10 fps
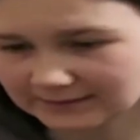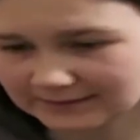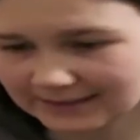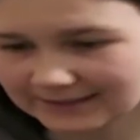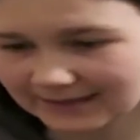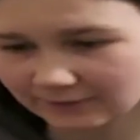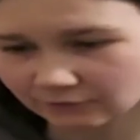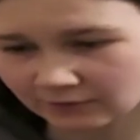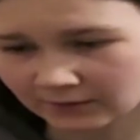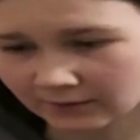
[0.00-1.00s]
getting
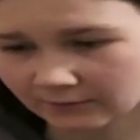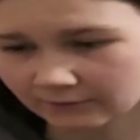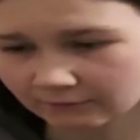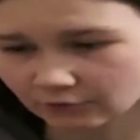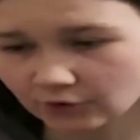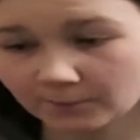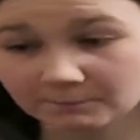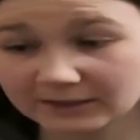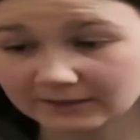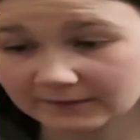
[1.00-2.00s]
angry for not
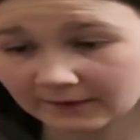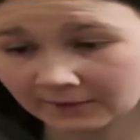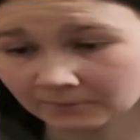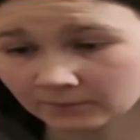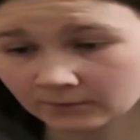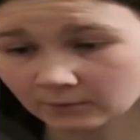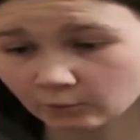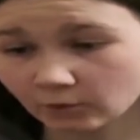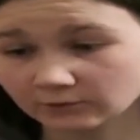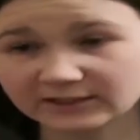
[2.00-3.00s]
being there,
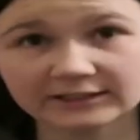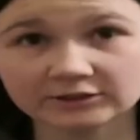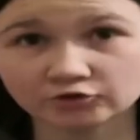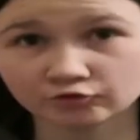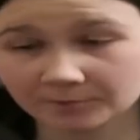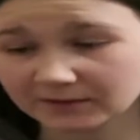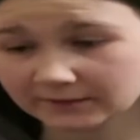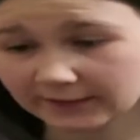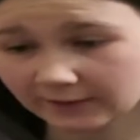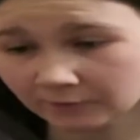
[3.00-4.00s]
while tears dripping
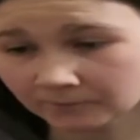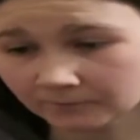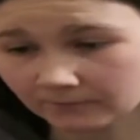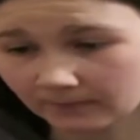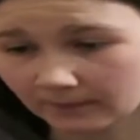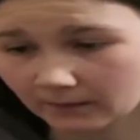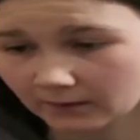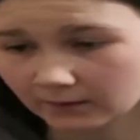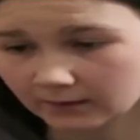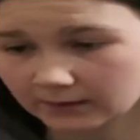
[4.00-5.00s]
down.
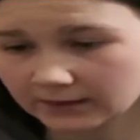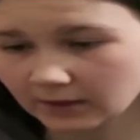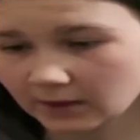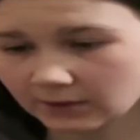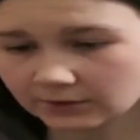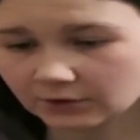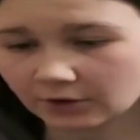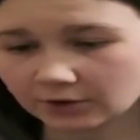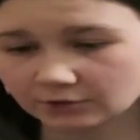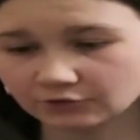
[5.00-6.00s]
He heard a
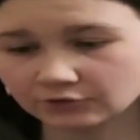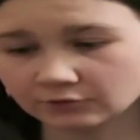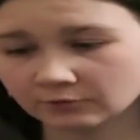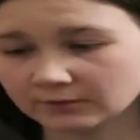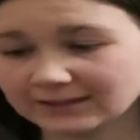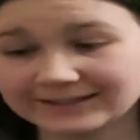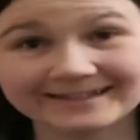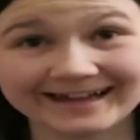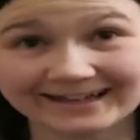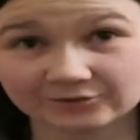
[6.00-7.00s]
knock on the door. He
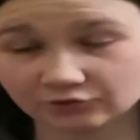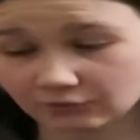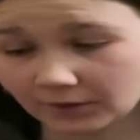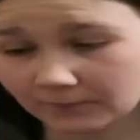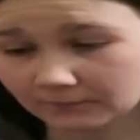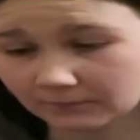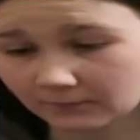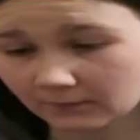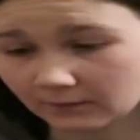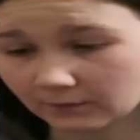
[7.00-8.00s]
didn't answer it.
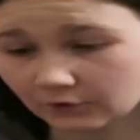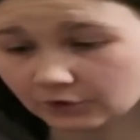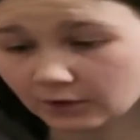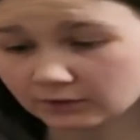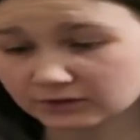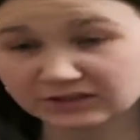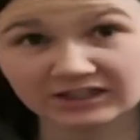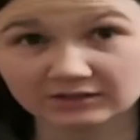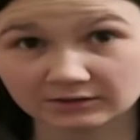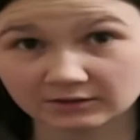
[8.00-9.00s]
The knock
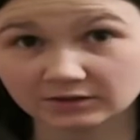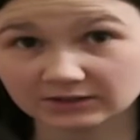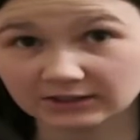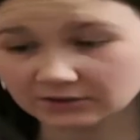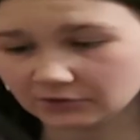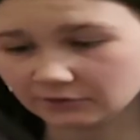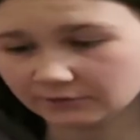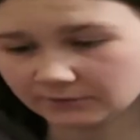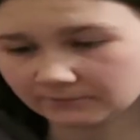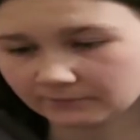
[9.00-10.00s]

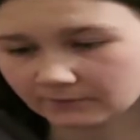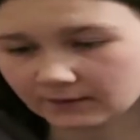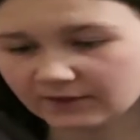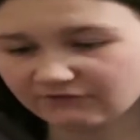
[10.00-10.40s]
continued. He